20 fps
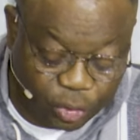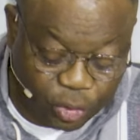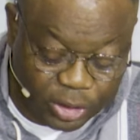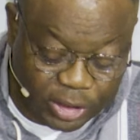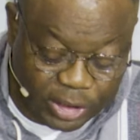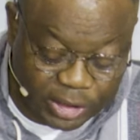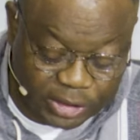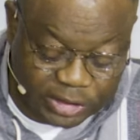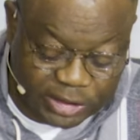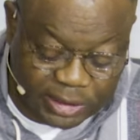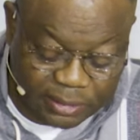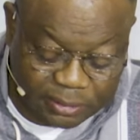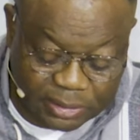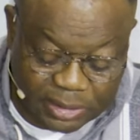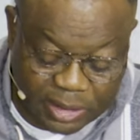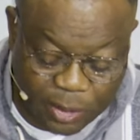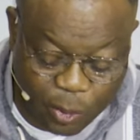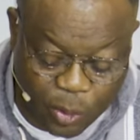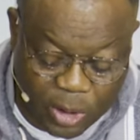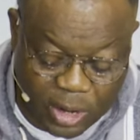Jonah
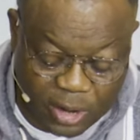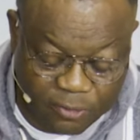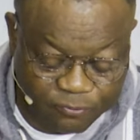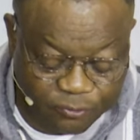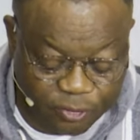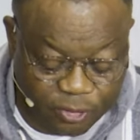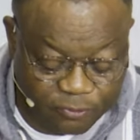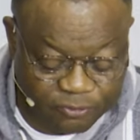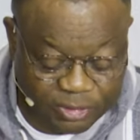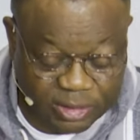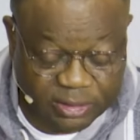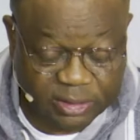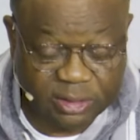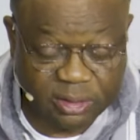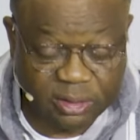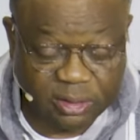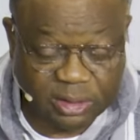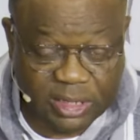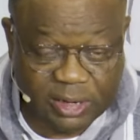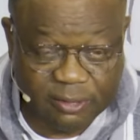chapter 1 from
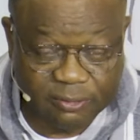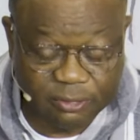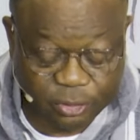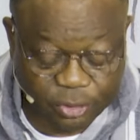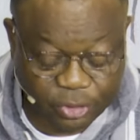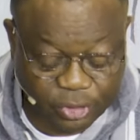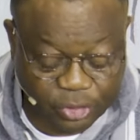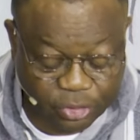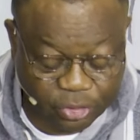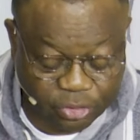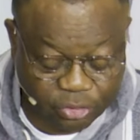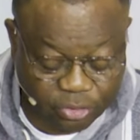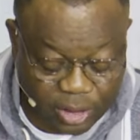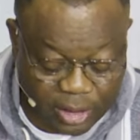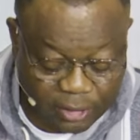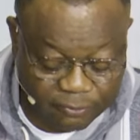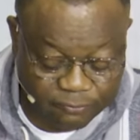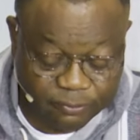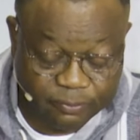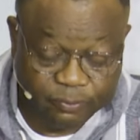verses 7 to
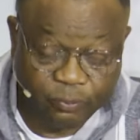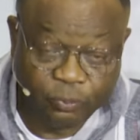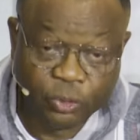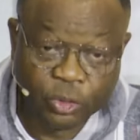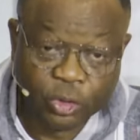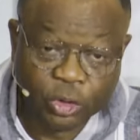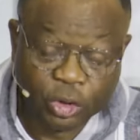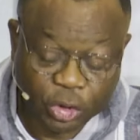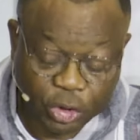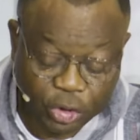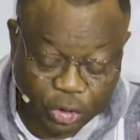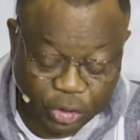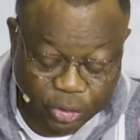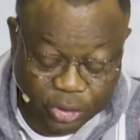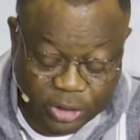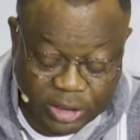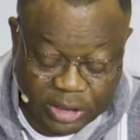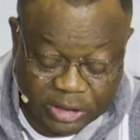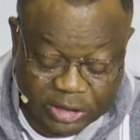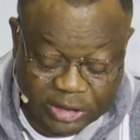12.
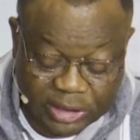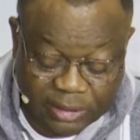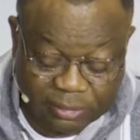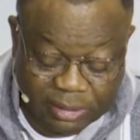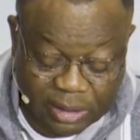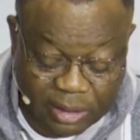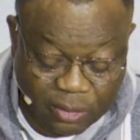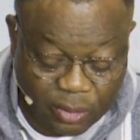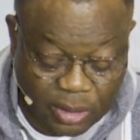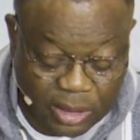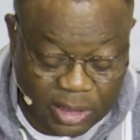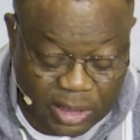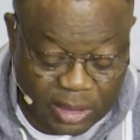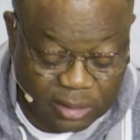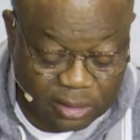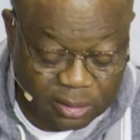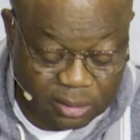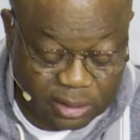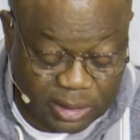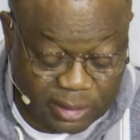Jonah chapter
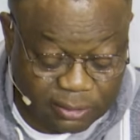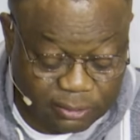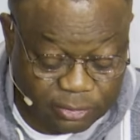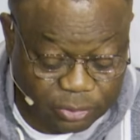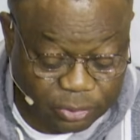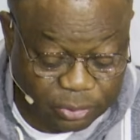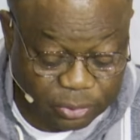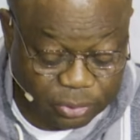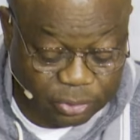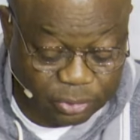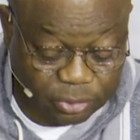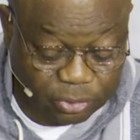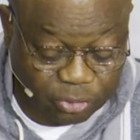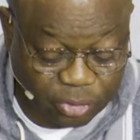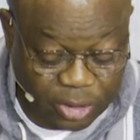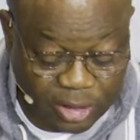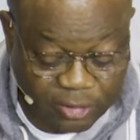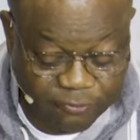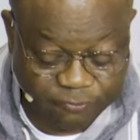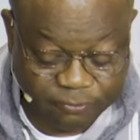1, 7 to
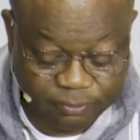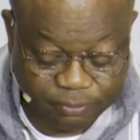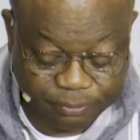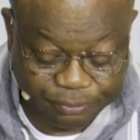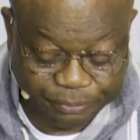12.